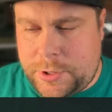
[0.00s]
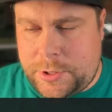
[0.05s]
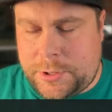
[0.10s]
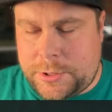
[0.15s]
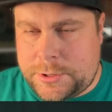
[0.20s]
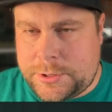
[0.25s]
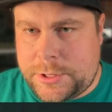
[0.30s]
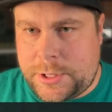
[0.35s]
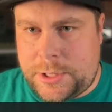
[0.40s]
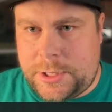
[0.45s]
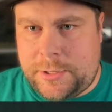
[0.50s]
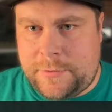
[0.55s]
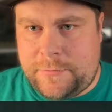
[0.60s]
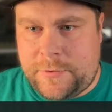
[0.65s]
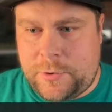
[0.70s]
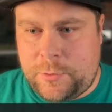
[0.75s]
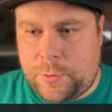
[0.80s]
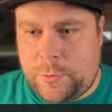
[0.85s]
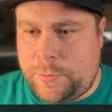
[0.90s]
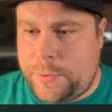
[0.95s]
the study of
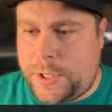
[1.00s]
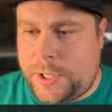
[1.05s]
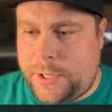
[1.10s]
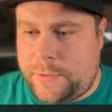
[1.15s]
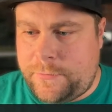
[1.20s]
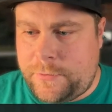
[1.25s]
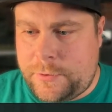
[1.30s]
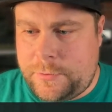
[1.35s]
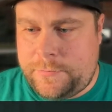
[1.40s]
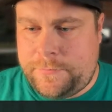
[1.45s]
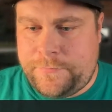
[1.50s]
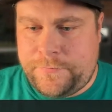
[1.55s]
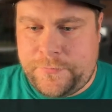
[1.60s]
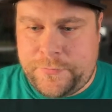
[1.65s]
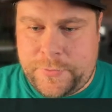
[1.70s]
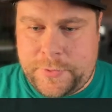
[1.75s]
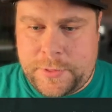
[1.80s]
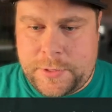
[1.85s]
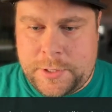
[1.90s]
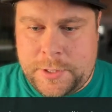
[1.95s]
human behavior.
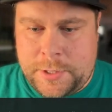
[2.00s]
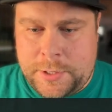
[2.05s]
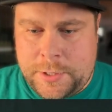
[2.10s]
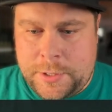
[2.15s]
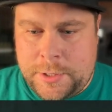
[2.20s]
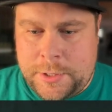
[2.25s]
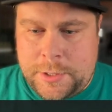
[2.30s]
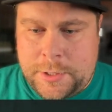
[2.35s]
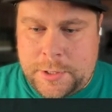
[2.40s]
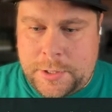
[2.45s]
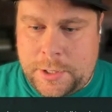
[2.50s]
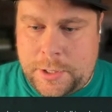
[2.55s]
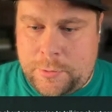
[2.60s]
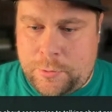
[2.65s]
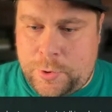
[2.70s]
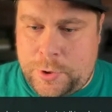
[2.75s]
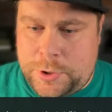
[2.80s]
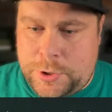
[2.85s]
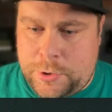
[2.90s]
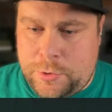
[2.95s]
And
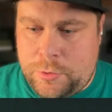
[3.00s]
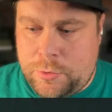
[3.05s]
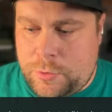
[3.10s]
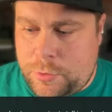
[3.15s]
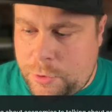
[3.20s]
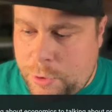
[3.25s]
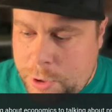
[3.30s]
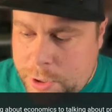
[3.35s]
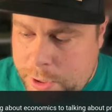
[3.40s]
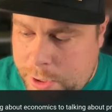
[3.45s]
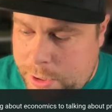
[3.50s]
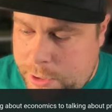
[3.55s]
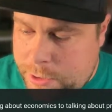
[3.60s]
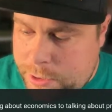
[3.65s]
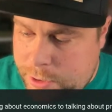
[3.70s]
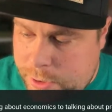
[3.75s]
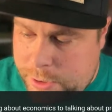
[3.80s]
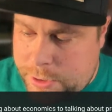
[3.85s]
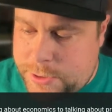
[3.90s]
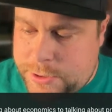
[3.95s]
when you look at
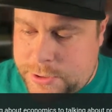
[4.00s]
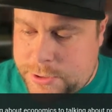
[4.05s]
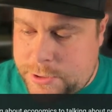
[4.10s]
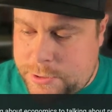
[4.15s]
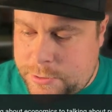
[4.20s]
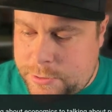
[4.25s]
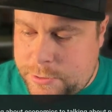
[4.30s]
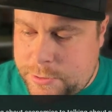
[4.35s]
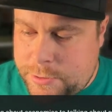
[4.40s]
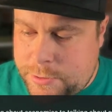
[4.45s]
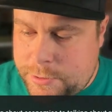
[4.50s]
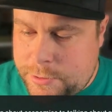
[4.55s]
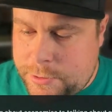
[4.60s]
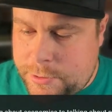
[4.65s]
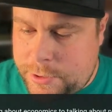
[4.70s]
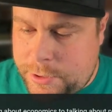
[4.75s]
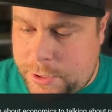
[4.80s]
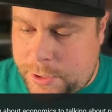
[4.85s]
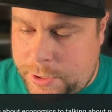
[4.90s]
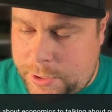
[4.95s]
things,
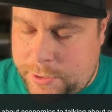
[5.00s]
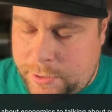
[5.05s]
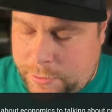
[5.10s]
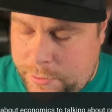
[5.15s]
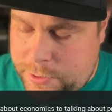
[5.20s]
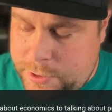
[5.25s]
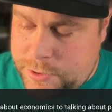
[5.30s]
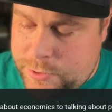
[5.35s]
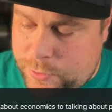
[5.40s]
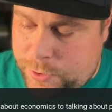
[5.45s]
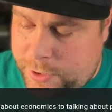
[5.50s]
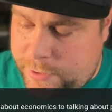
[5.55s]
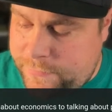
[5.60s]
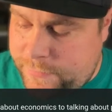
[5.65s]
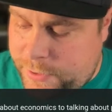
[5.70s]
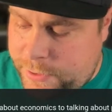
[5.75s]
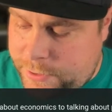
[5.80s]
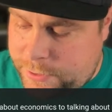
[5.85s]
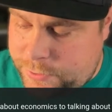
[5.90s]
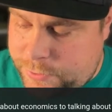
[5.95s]
this is what I
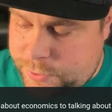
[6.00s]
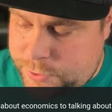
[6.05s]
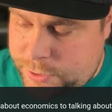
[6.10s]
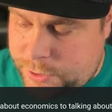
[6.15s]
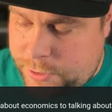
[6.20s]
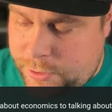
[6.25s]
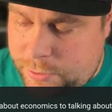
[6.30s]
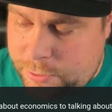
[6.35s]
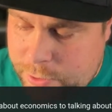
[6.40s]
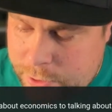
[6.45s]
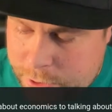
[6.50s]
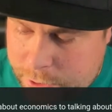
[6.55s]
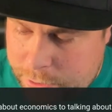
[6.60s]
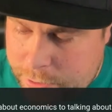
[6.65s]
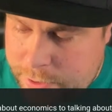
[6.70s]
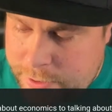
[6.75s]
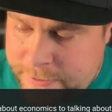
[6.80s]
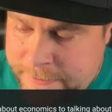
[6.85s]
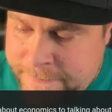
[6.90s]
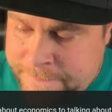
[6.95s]
find interesting. You look at
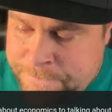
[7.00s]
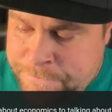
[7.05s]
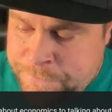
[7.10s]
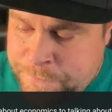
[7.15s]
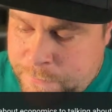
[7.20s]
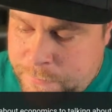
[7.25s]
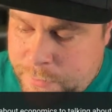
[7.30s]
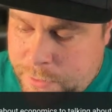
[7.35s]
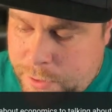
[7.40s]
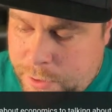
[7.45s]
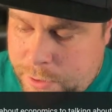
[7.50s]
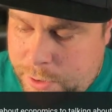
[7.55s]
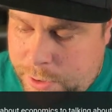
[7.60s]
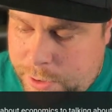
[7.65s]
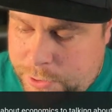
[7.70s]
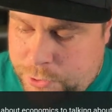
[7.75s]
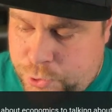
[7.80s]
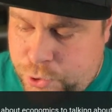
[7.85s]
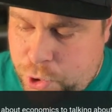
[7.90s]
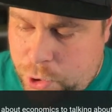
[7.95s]

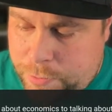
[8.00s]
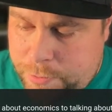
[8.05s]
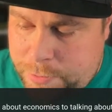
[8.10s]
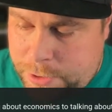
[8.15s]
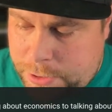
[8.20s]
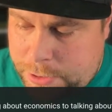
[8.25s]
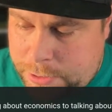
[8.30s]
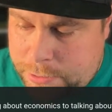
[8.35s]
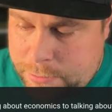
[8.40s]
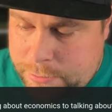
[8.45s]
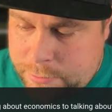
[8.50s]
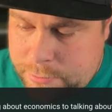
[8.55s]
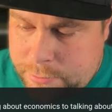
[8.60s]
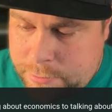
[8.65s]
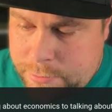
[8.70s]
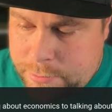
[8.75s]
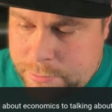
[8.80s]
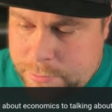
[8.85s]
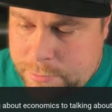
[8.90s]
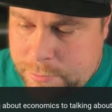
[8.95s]
Germany
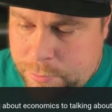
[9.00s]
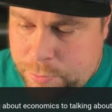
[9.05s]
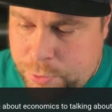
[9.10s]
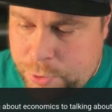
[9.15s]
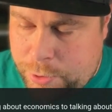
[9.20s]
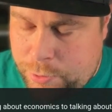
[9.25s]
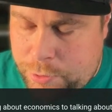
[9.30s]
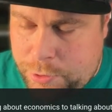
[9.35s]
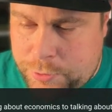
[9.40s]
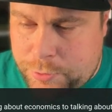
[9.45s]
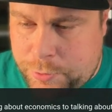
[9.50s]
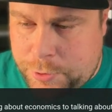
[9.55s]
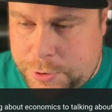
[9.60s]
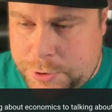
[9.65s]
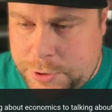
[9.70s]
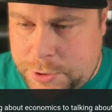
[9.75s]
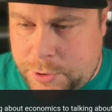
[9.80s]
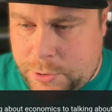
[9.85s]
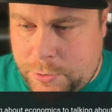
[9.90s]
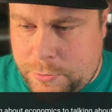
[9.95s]
pre-World War
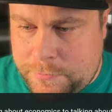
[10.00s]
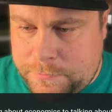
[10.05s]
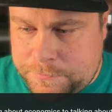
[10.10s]
II,